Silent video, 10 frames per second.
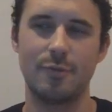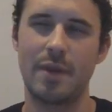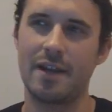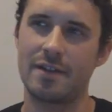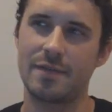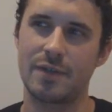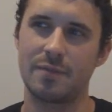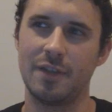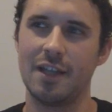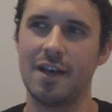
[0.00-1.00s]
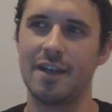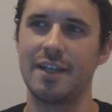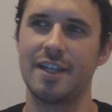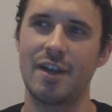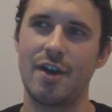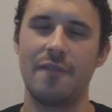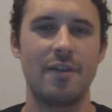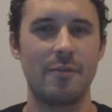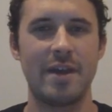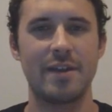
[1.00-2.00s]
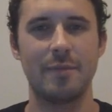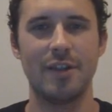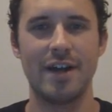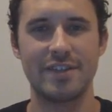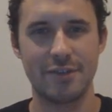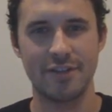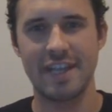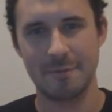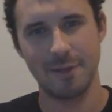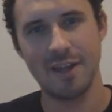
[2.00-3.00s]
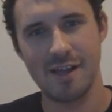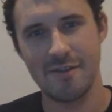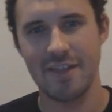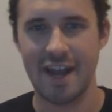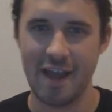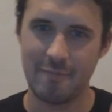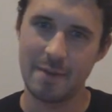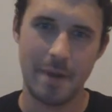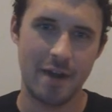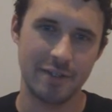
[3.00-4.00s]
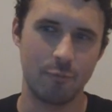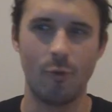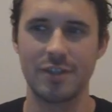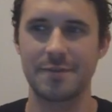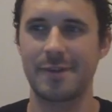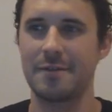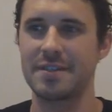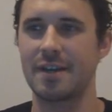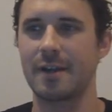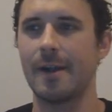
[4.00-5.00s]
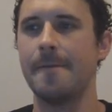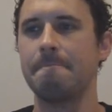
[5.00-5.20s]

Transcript: Paris versus Milan. I don't know. I've never been to Milan, so I'll take Milan over that. I have been to Paris once when I was younger.